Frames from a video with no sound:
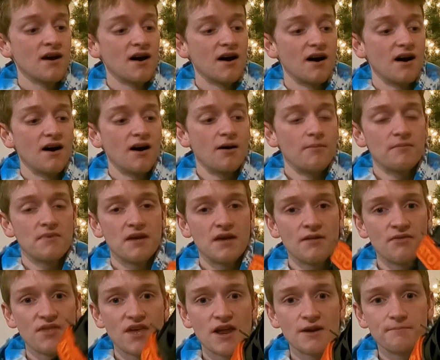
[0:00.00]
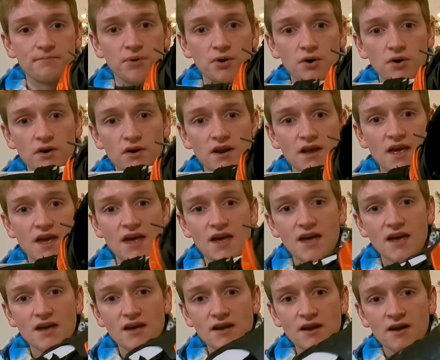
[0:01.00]
and then put
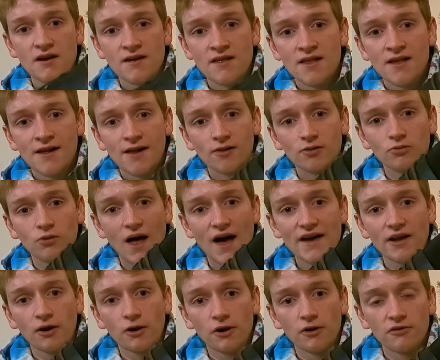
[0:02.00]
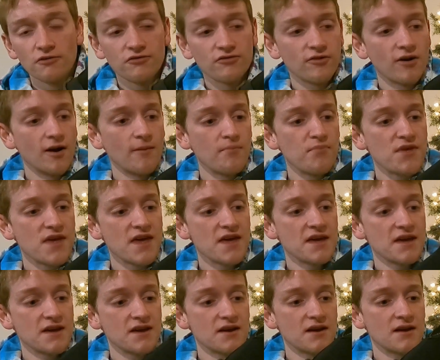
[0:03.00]
a liner from
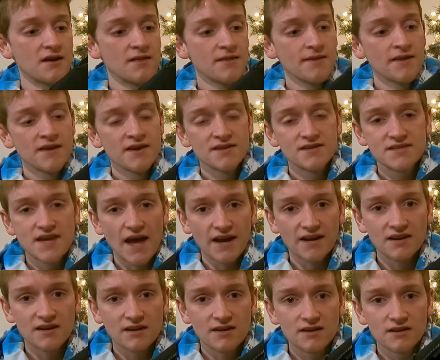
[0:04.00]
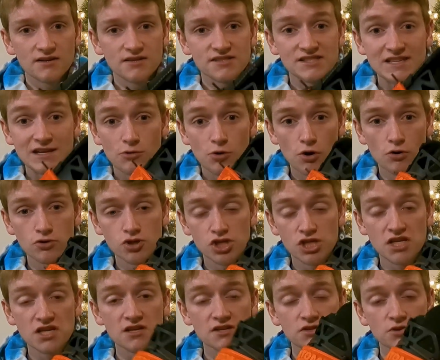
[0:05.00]
a Technica
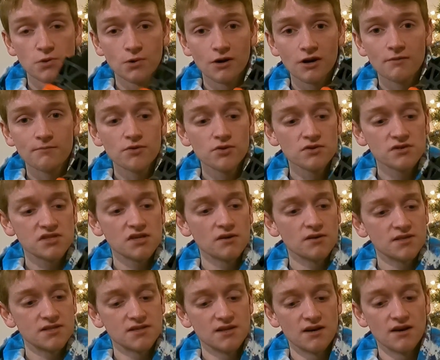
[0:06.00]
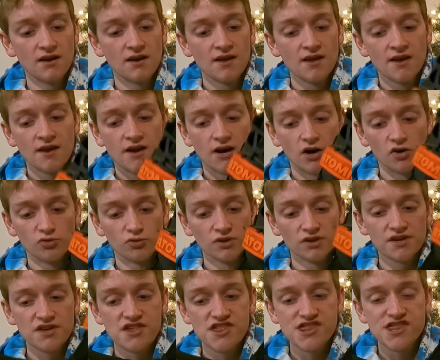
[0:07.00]
0G touring boot. So it's a
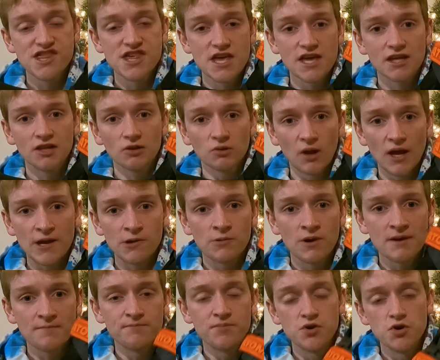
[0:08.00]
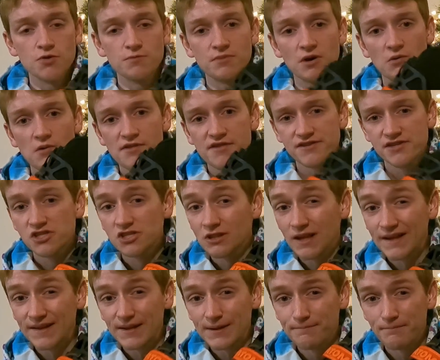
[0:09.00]
really thin, lightweight boot, but with
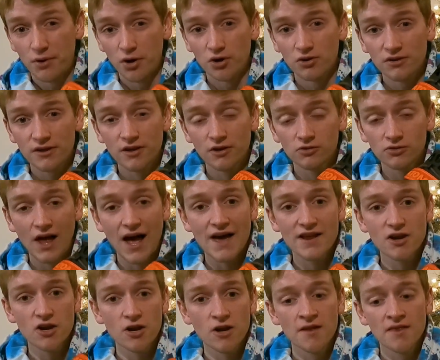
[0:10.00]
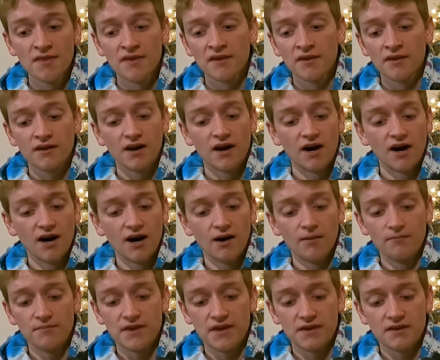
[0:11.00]
slightly burlier liner.
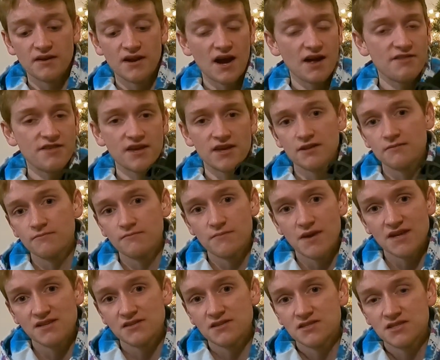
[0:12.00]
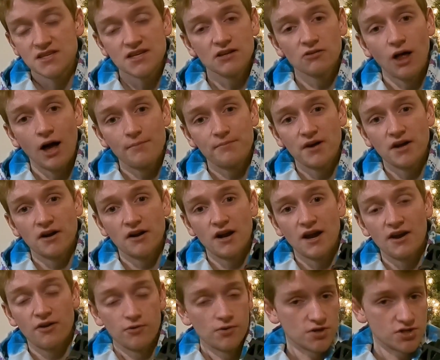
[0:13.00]
And I think it makes it ski a lot better.
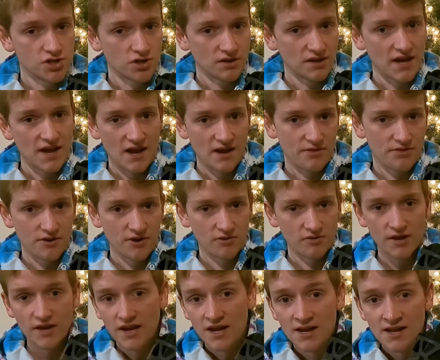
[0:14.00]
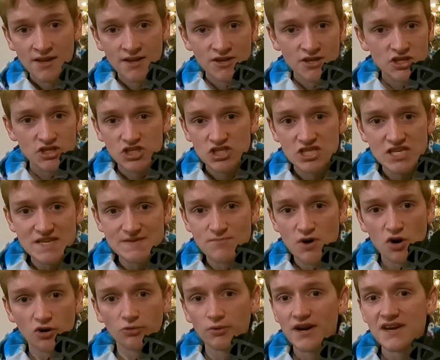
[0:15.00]
I originally had their like
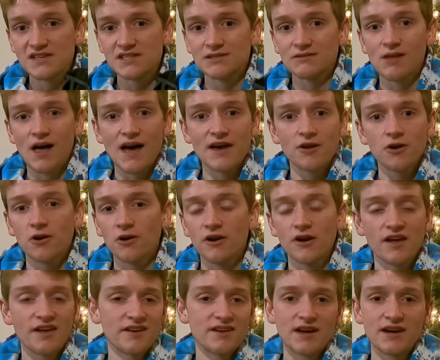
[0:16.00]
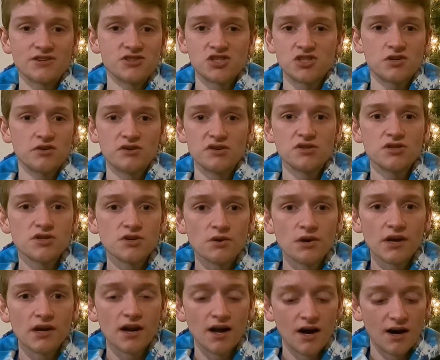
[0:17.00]
Skimo race liner, and I just couldn't do
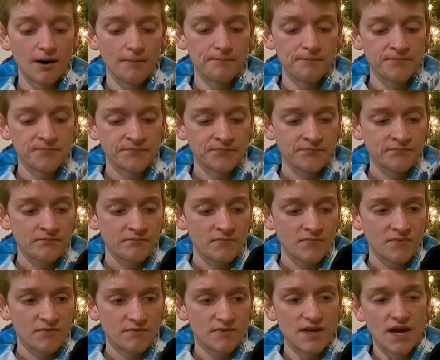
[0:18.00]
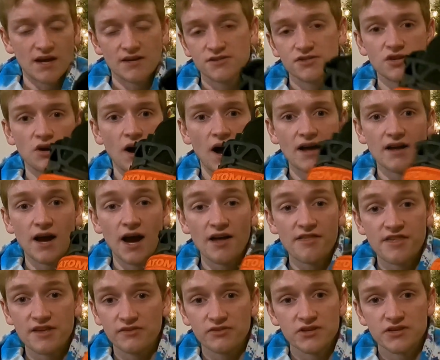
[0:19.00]
it. Yeah, so I
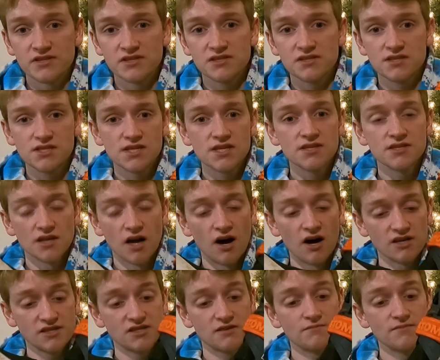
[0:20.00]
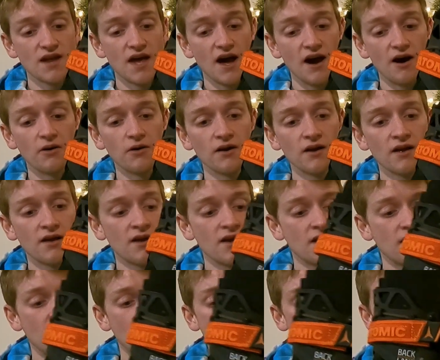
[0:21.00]
think this ski's awesome now.
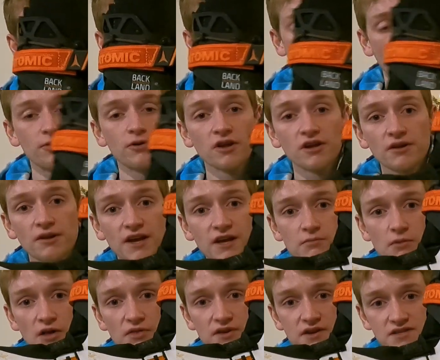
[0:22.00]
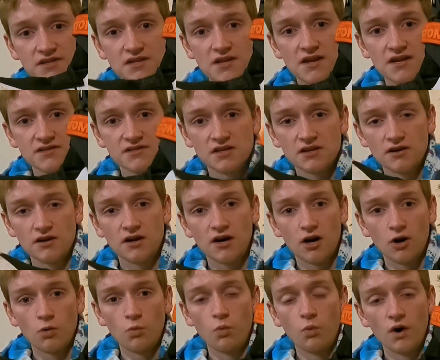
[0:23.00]
What I really like about this, it has
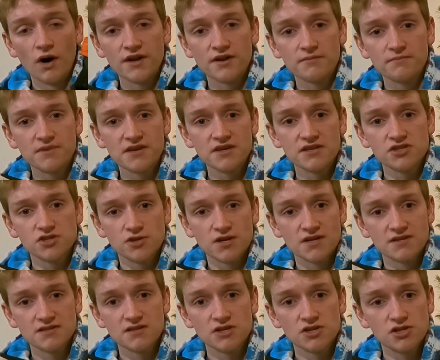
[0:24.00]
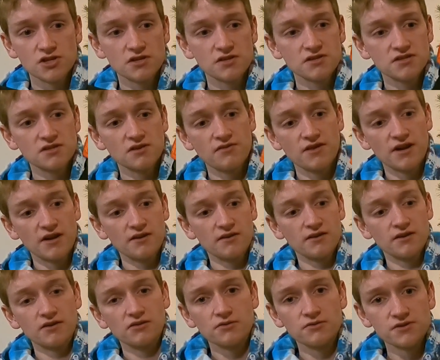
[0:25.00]
a one-piece transition, so then
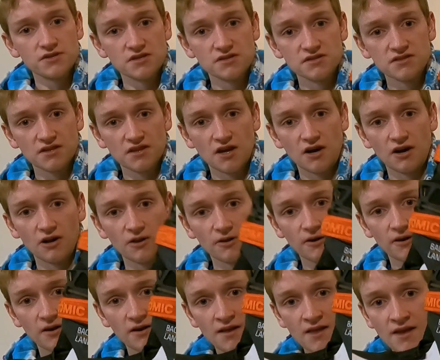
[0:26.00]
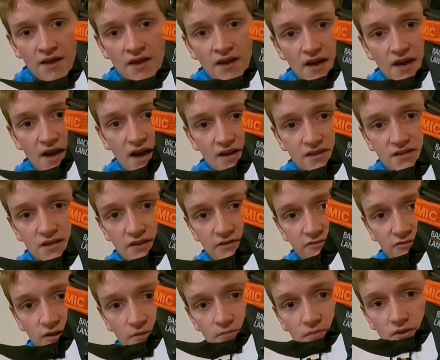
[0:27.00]
it loosens the collar as I
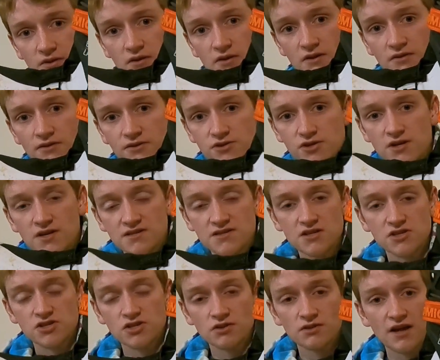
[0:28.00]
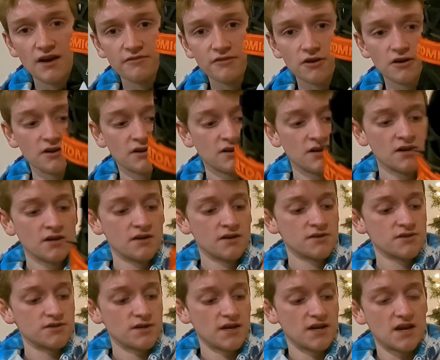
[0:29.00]
flip the transition lever,
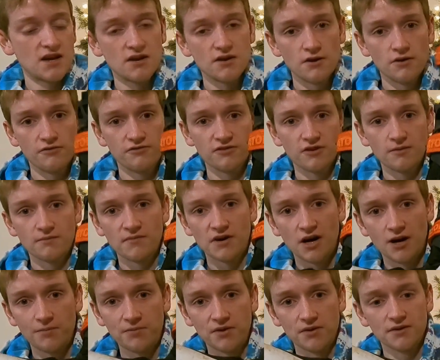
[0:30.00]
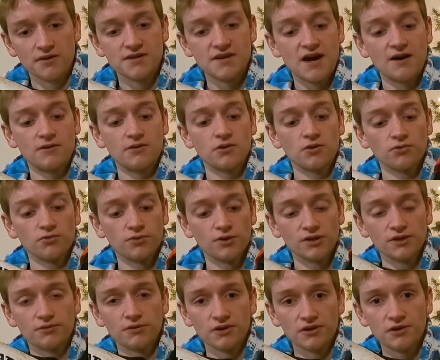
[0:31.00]
so I can go from uphill to downhill
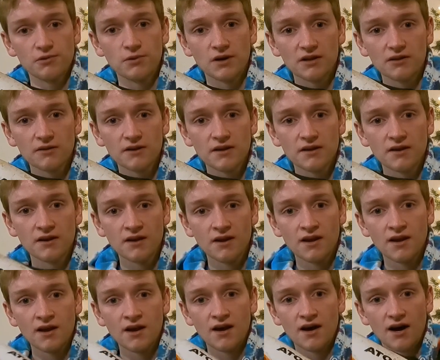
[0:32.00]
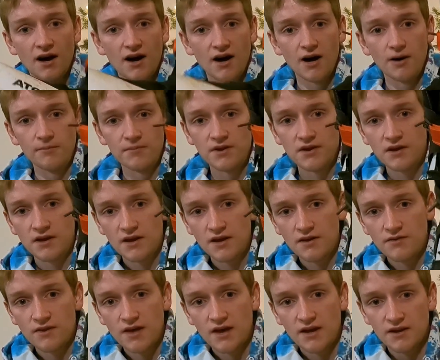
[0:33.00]
really, really quickly. And
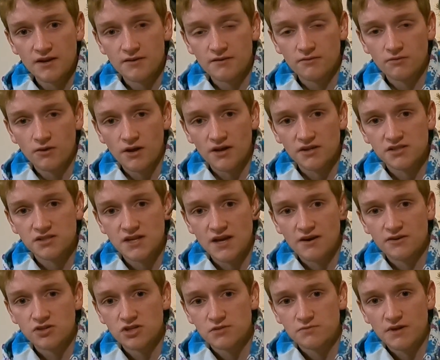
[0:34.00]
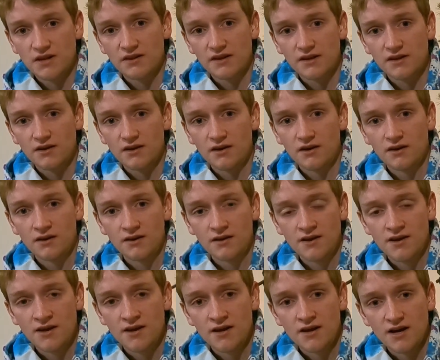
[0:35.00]
then it locks down just by like a
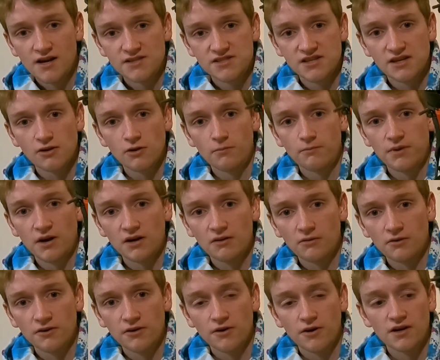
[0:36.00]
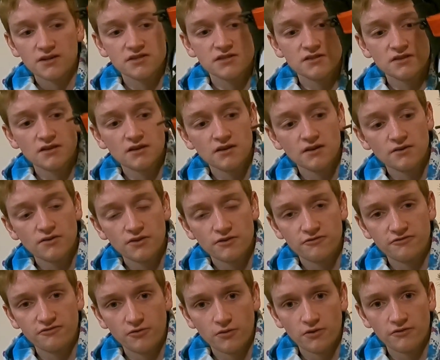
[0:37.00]
single buckle across the
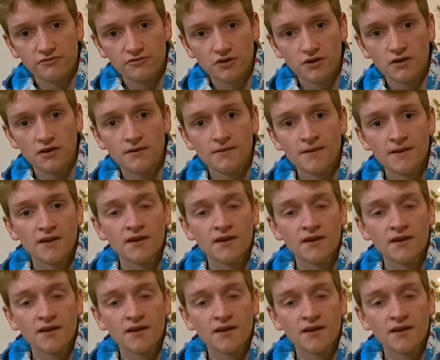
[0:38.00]
forefoot.